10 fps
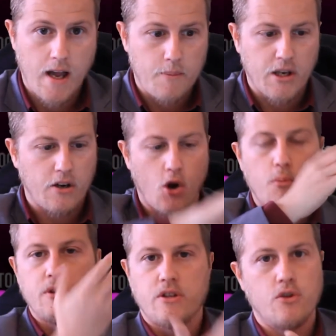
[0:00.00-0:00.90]
and it
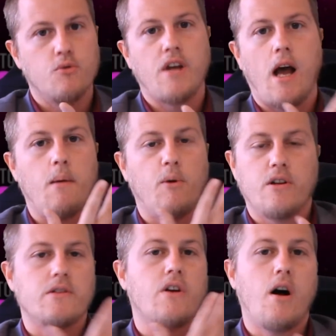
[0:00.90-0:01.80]
opens a new tab on
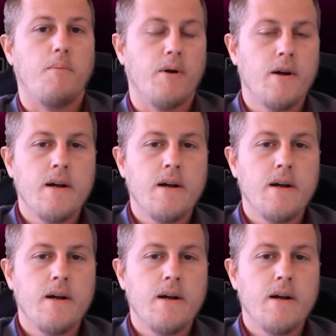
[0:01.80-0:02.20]
top